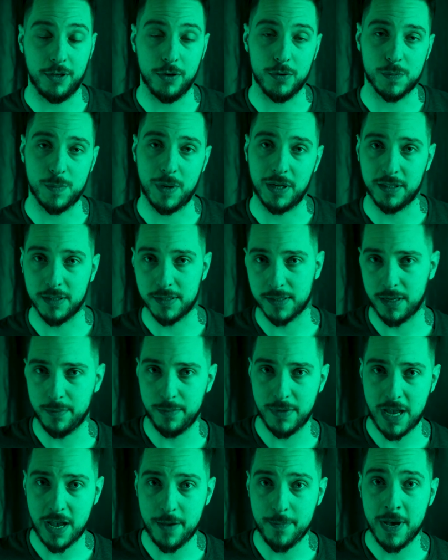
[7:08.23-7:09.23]
goes by the same
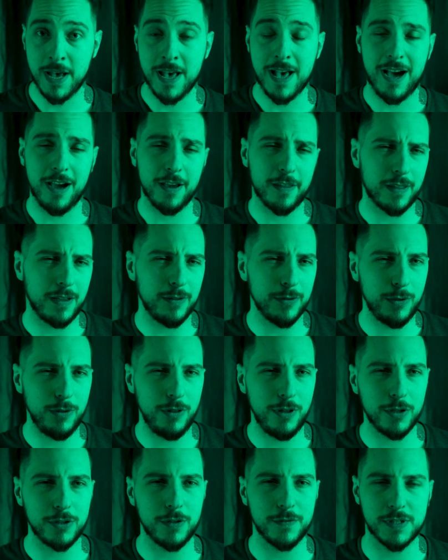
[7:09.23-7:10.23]
name. I found a
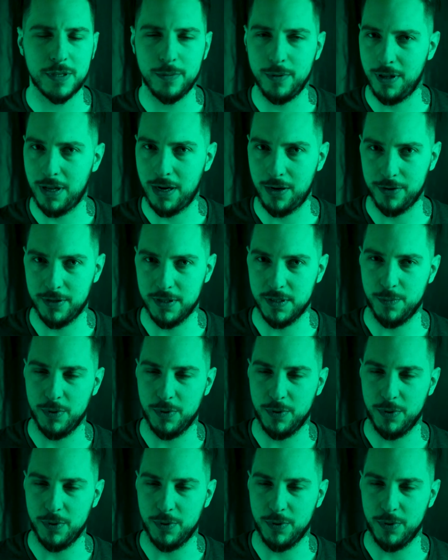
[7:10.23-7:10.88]
lot of similarities